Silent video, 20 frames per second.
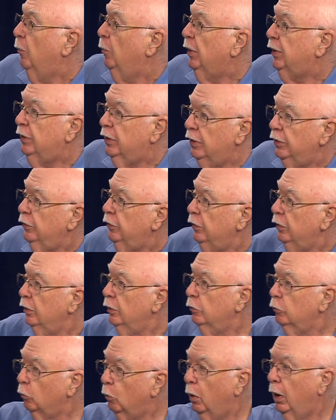But this
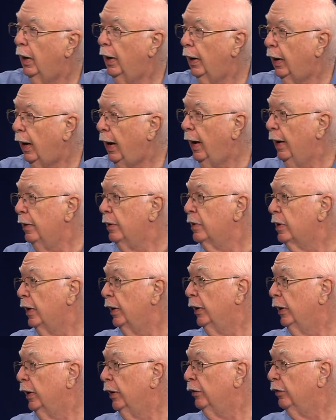is what I
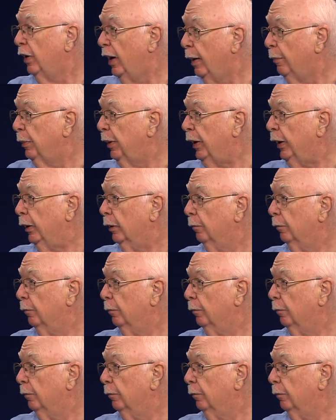think is happening.